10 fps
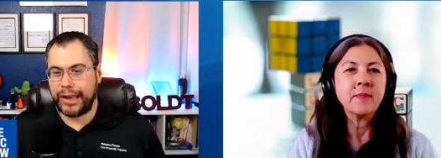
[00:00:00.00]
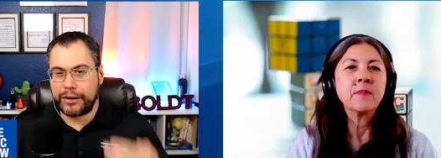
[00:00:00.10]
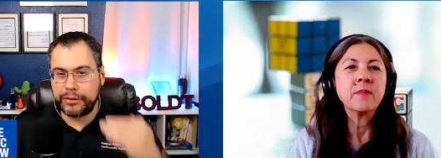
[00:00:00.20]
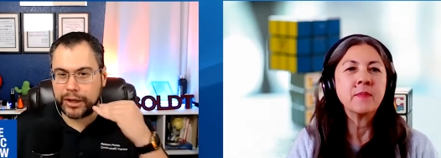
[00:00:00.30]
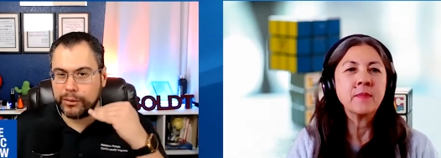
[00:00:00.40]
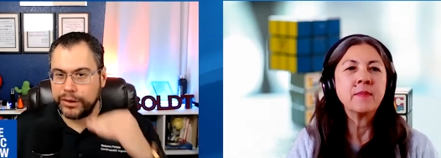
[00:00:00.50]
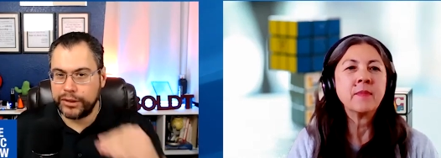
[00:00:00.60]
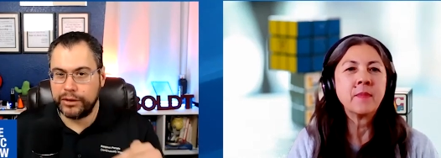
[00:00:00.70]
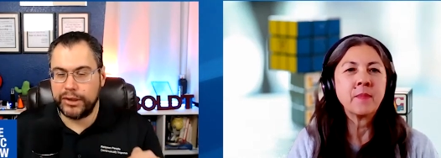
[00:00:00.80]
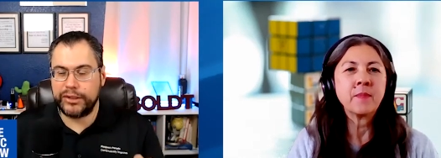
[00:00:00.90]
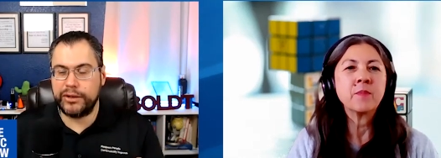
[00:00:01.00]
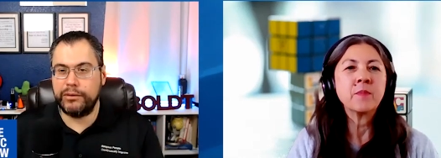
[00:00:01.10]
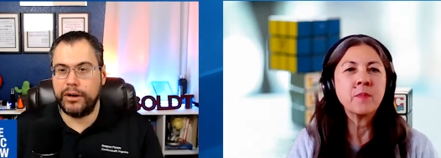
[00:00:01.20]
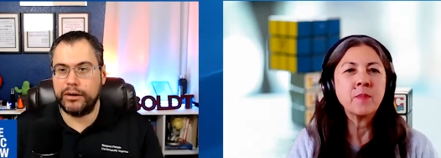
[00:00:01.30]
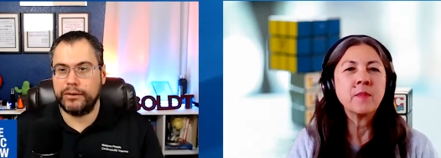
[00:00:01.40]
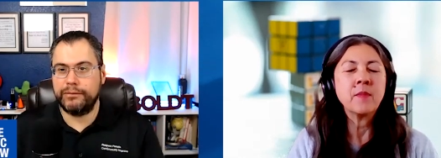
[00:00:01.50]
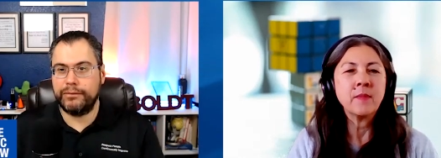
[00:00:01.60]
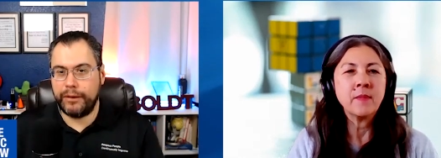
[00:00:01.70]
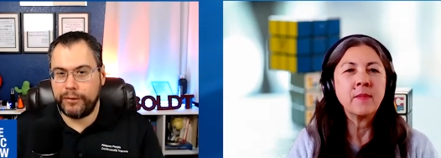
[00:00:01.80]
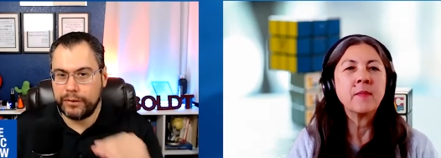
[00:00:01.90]
Speaker 1: I don't care what generation you are.
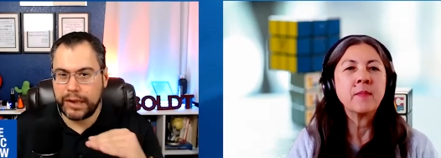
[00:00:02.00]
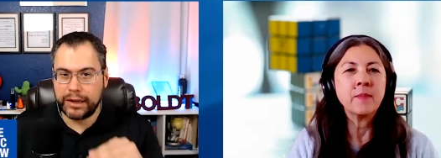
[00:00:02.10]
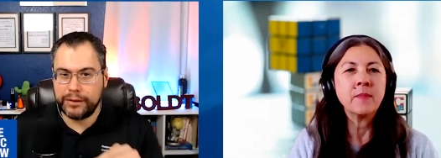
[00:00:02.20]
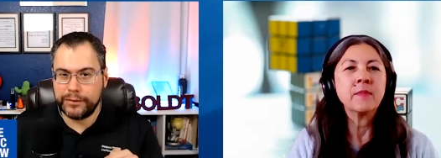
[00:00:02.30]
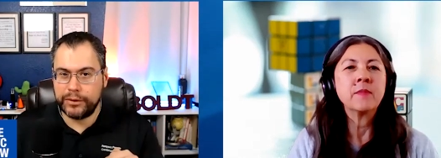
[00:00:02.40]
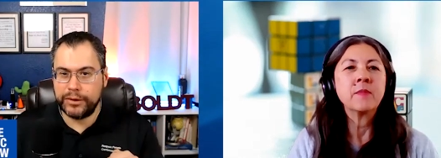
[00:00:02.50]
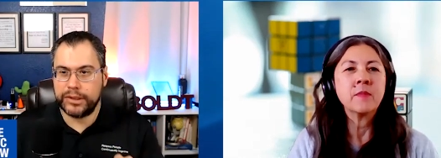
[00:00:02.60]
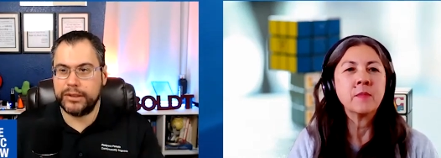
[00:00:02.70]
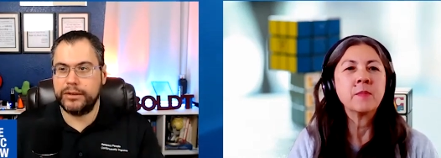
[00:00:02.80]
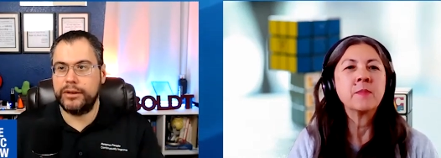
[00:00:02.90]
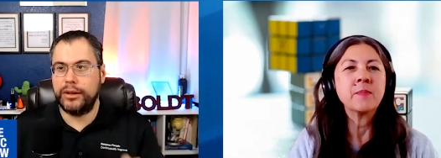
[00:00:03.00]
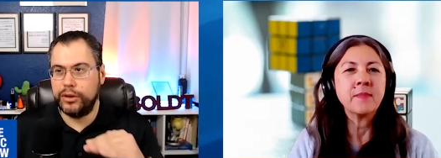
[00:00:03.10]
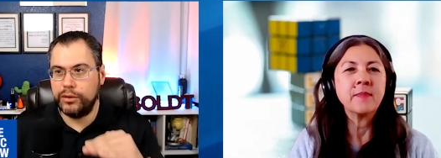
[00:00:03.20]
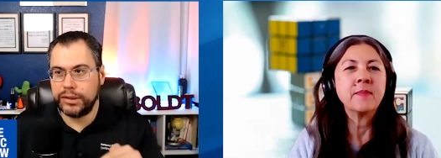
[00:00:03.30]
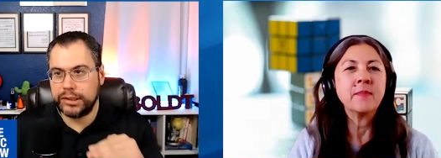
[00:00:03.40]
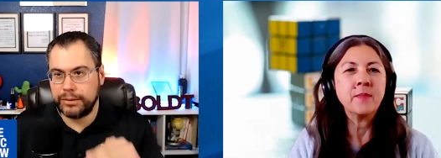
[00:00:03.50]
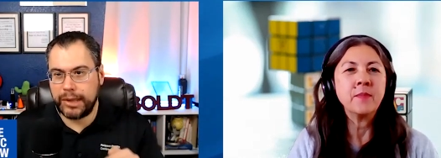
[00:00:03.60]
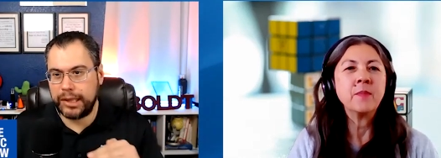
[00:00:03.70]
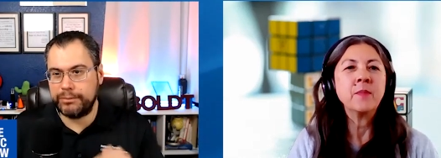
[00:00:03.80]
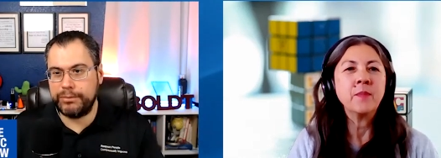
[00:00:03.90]
If you've got influence, use it to
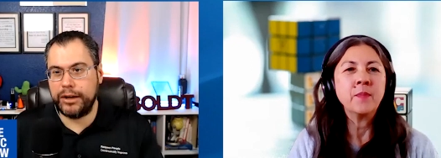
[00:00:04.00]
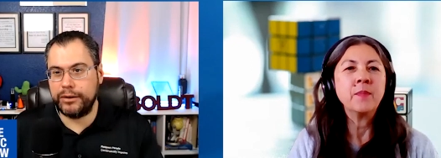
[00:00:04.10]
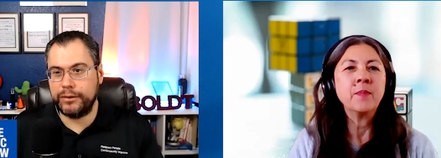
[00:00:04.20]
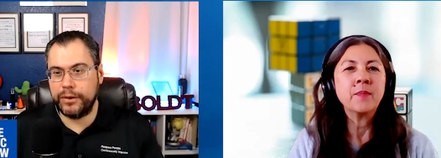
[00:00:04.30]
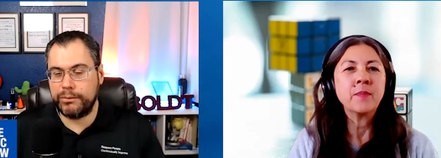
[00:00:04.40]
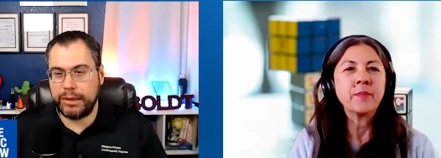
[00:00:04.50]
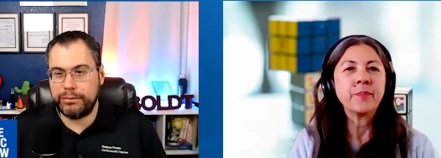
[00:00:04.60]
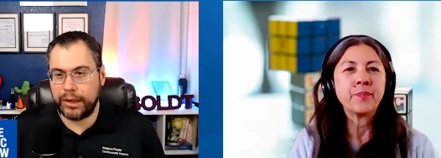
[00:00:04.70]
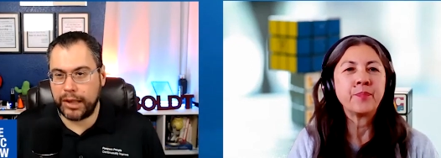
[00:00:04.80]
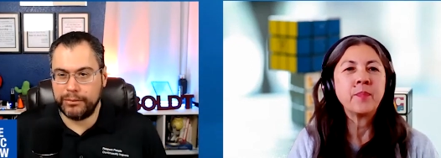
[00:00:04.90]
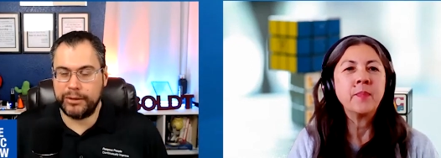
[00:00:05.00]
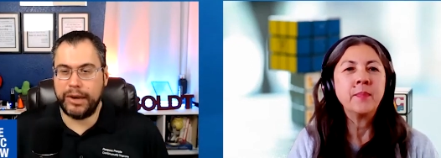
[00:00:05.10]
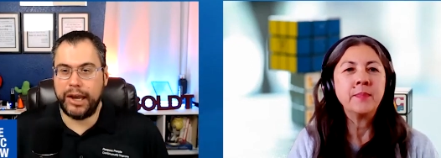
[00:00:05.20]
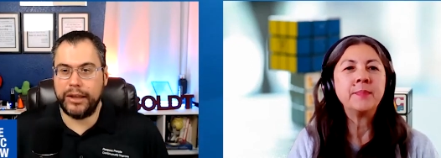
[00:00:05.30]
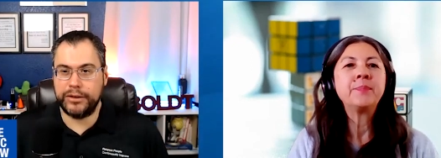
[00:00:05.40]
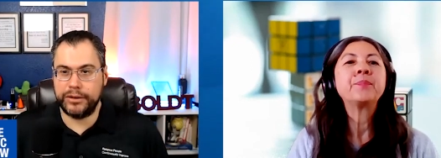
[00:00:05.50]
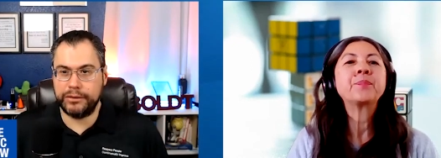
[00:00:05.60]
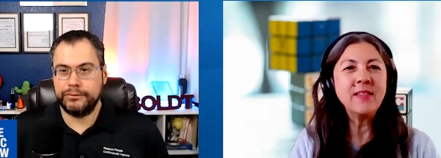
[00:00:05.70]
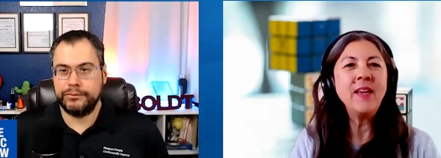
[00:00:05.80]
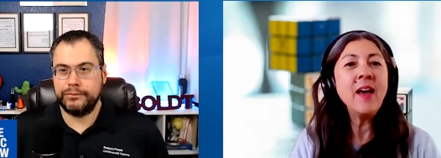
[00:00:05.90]
make it better for the people coming behind you.
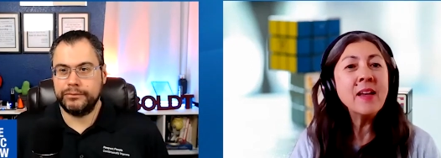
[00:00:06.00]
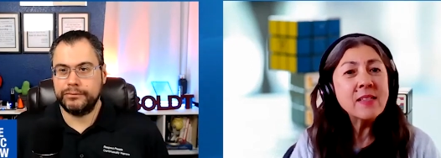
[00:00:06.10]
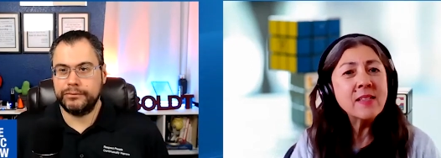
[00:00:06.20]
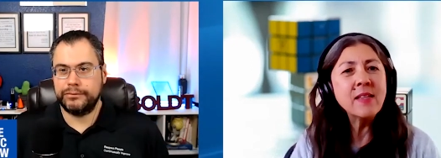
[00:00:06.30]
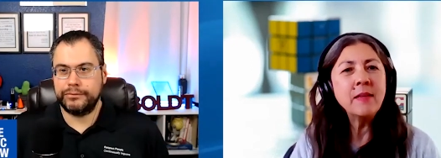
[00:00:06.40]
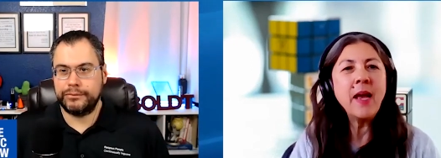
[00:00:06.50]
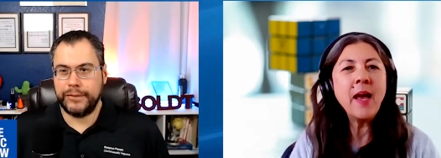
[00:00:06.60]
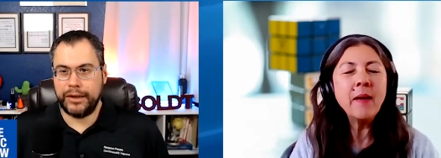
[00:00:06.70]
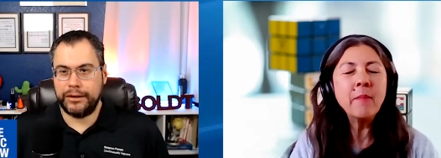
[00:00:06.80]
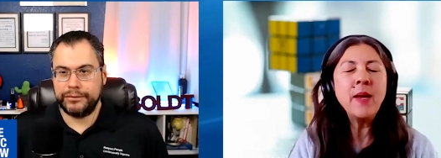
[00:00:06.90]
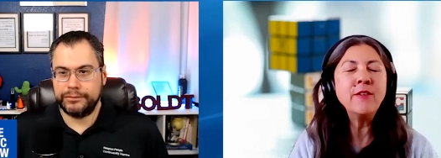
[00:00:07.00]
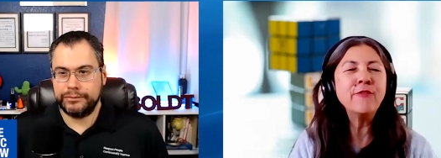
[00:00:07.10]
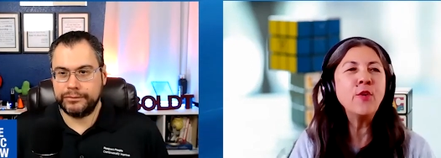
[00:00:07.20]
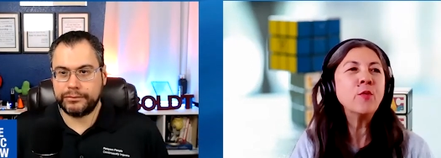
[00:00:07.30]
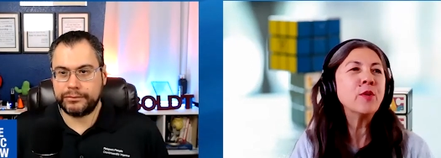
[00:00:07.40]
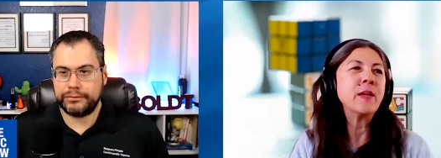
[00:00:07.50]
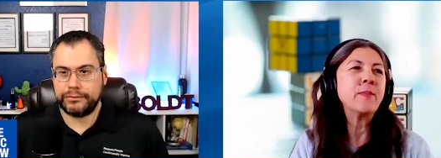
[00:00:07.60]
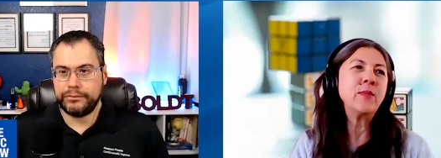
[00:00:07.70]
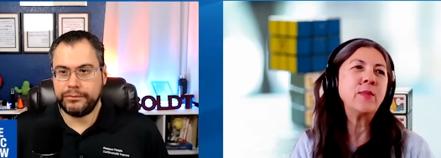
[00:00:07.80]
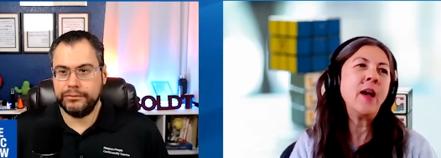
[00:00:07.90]
Speaker 2: Yes. Yeah. yeah. Pay it forward. I
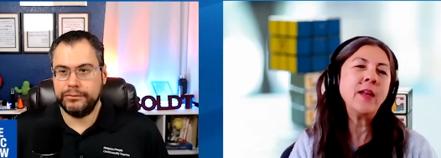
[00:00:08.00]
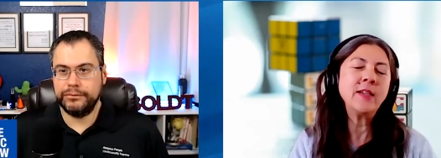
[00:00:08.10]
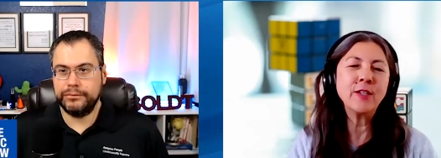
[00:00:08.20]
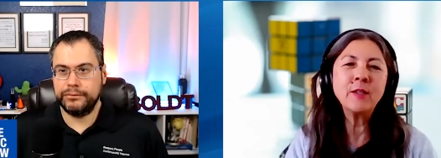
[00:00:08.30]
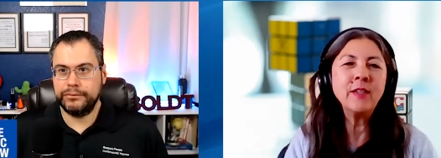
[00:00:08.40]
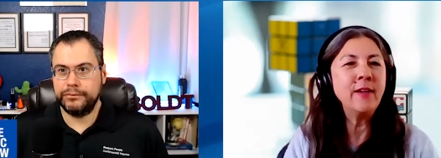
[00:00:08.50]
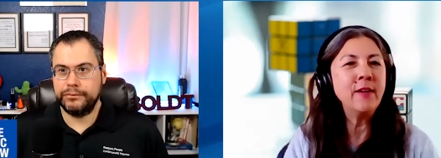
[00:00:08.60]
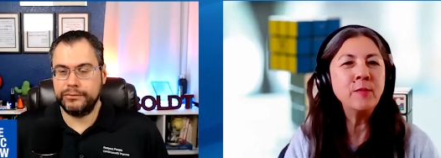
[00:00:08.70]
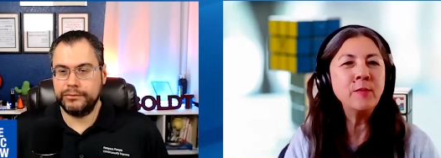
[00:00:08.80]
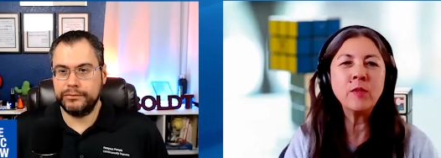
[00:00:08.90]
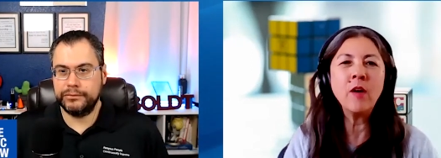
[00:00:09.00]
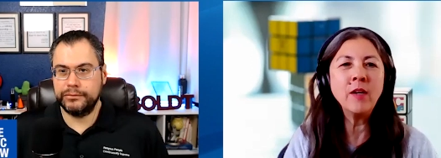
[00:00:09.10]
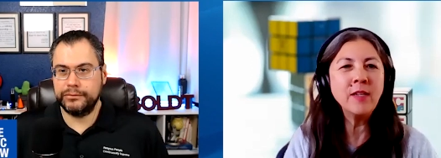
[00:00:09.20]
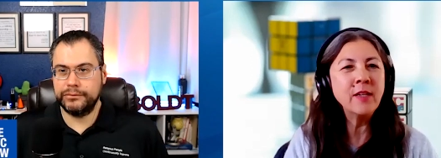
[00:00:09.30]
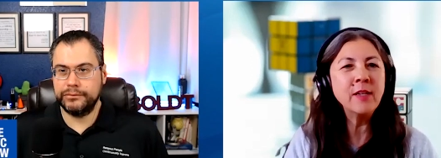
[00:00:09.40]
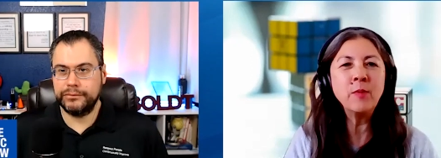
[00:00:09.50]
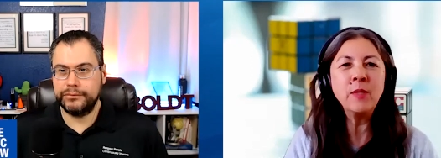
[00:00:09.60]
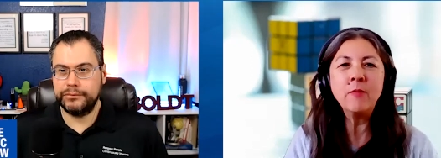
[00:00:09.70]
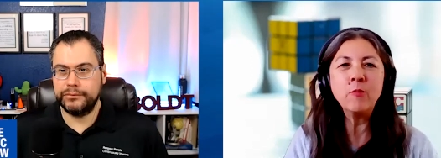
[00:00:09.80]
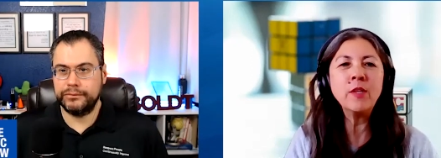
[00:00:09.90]
mean, we got here, you know, we're all here.
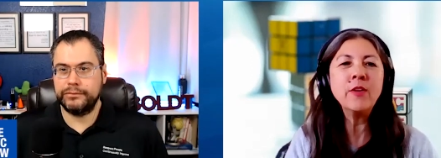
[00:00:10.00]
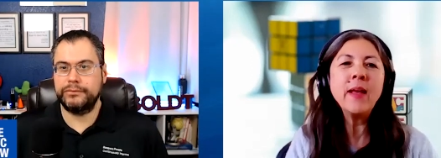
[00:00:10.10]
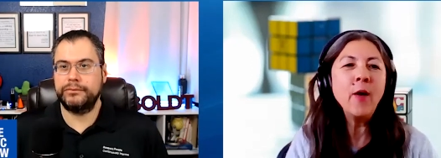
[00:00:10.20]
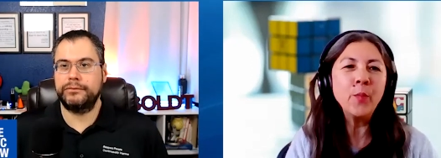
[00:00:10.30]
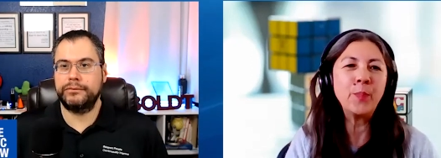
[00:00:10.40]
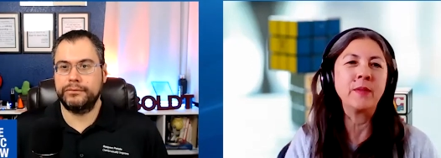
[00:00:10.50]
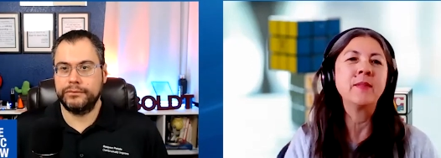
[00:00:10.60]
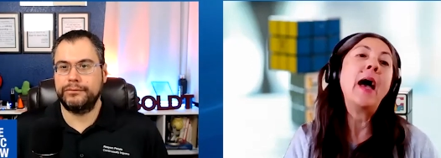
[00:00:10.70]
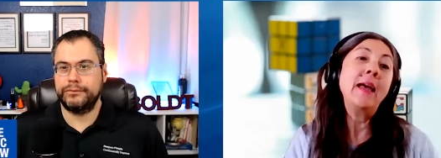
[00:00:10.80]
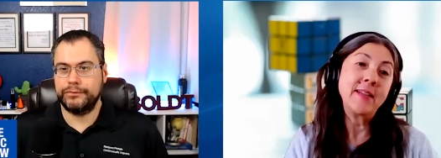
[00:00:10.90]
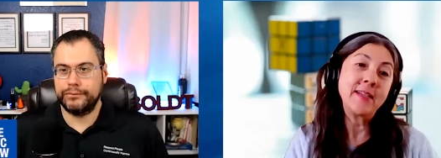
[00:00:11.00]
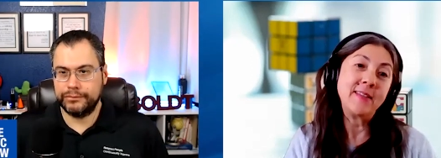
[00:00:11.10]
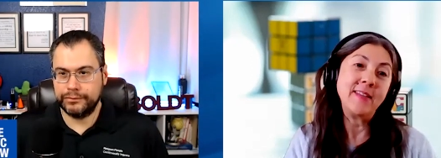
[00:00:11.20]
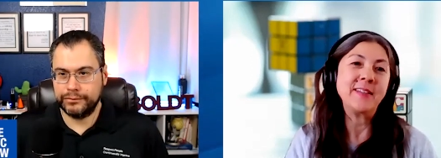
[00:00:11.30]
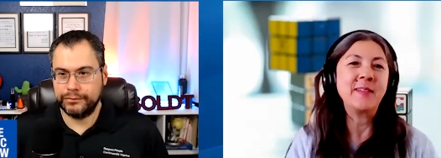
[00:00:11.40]
We're here to help. I like to think.